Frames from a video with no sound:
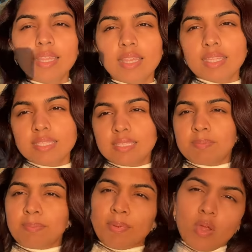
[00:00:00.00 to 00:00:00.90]
This
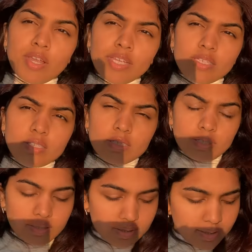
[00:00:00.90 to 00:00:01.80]
point is
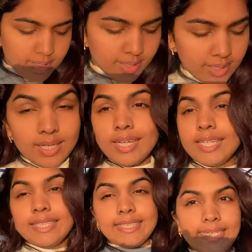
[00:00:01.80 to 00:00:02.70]

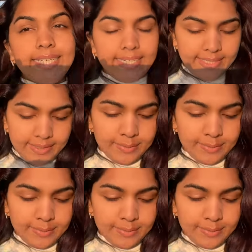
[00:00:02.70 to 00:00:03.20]
Sydney